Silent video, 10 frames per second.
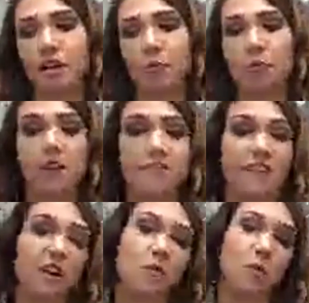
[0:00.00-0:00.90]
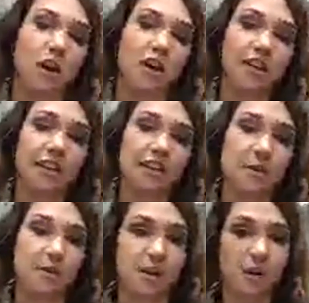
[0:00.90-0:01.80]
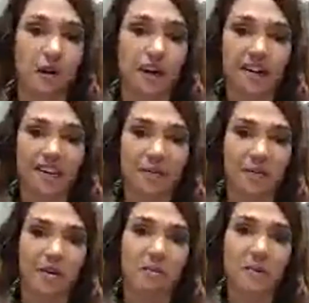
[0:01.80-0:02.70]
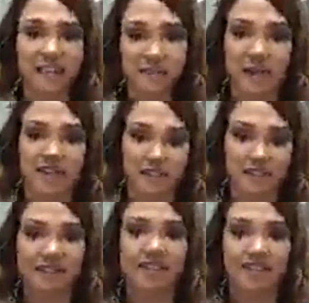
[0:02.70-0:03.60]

But if they don't work, guess where we're going? We're going back to the basics.